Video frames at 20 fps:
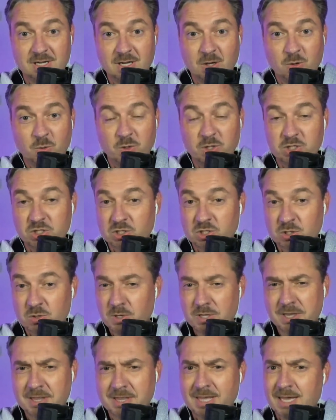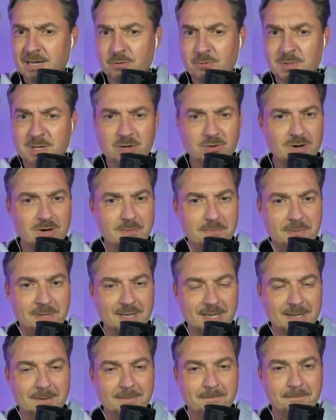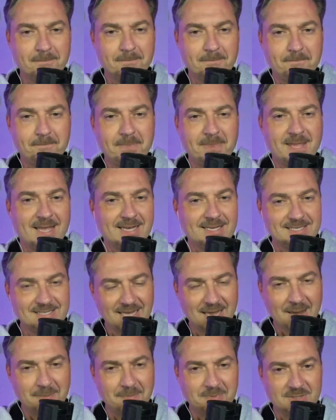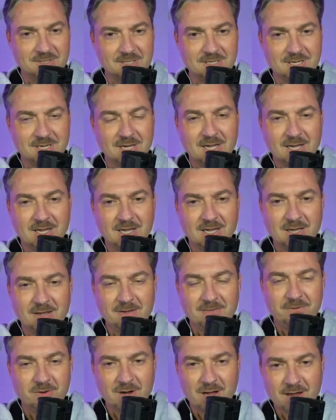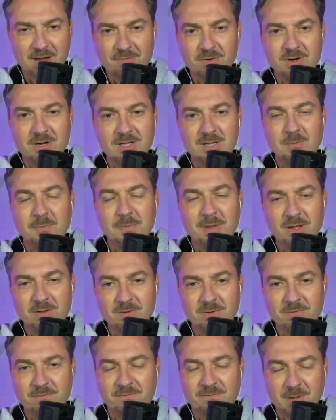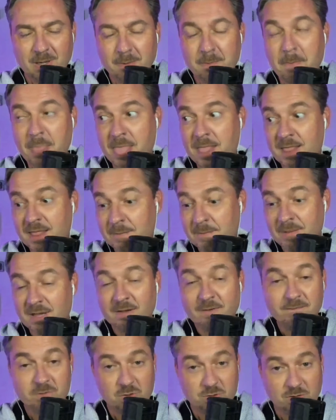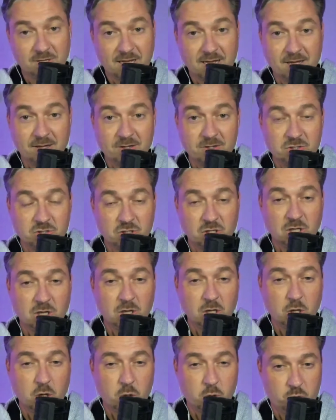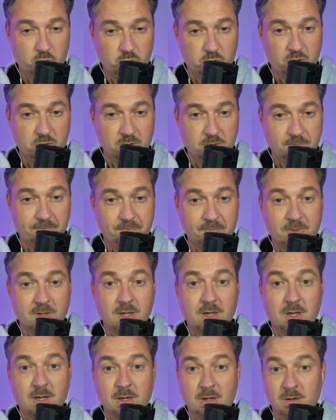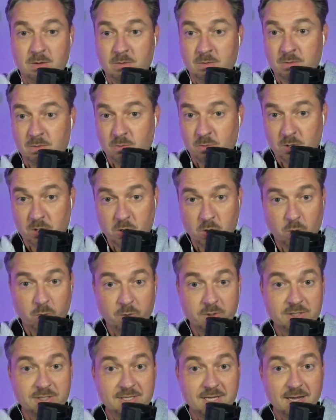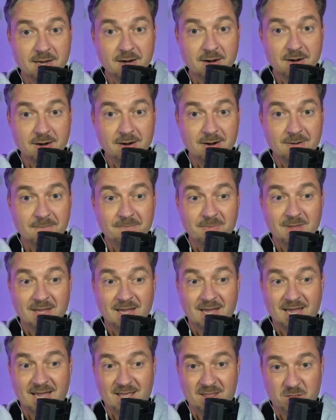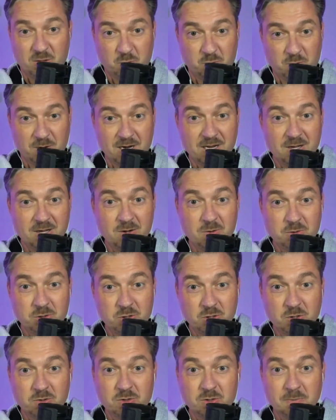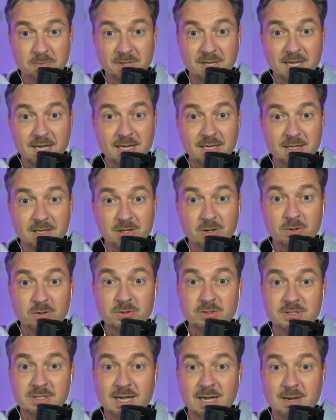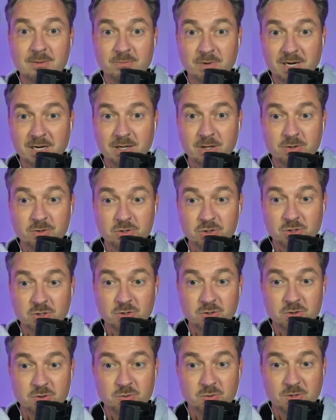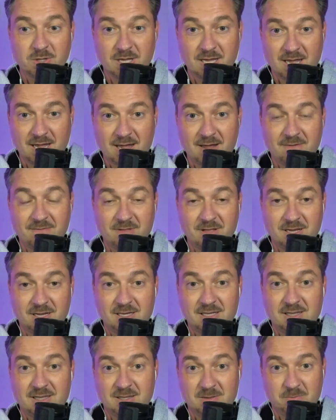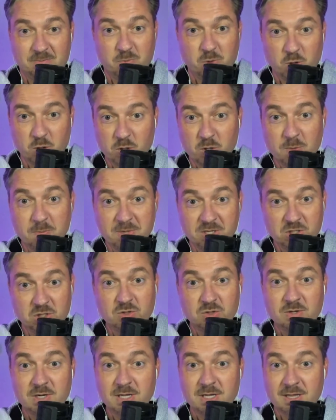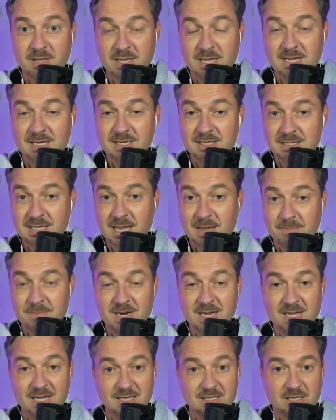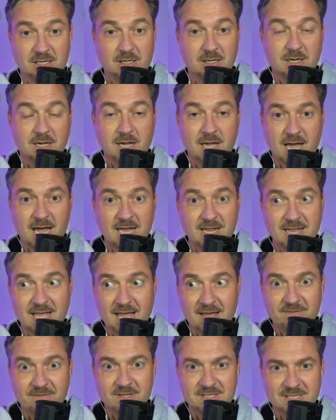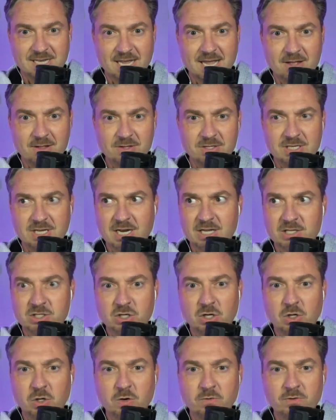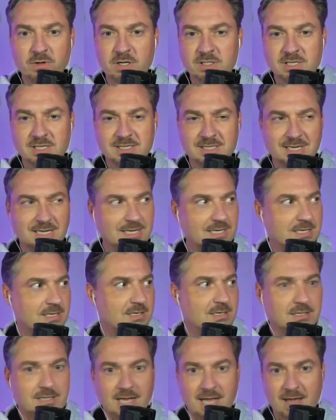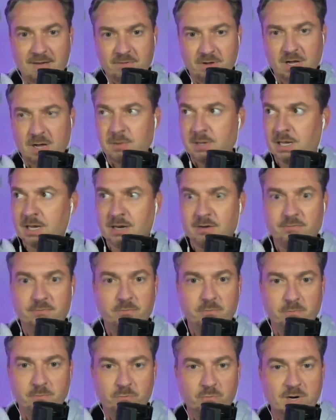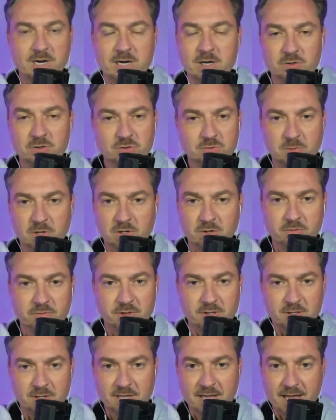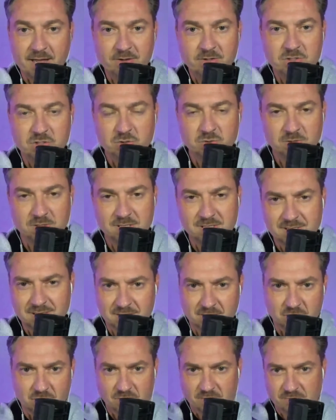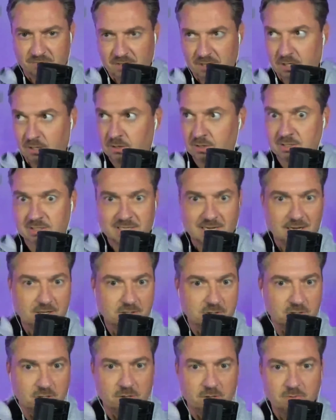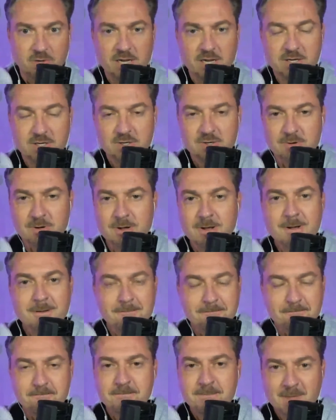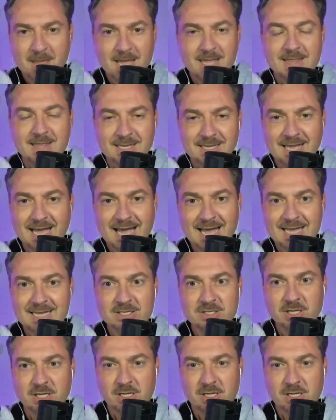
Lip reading: which you wouldn't think would be creepy, except if you're ever in the Bellevue Lounge alone, when no one's there, and the radio shows are playing, the old-time radio shows where they have like the murder mystery things happening. It's like, and they have the sounds, and it's all over because it's like they have it coming out of radios from all over the lounge, so it's sort of like the sounds all around you. And the guys are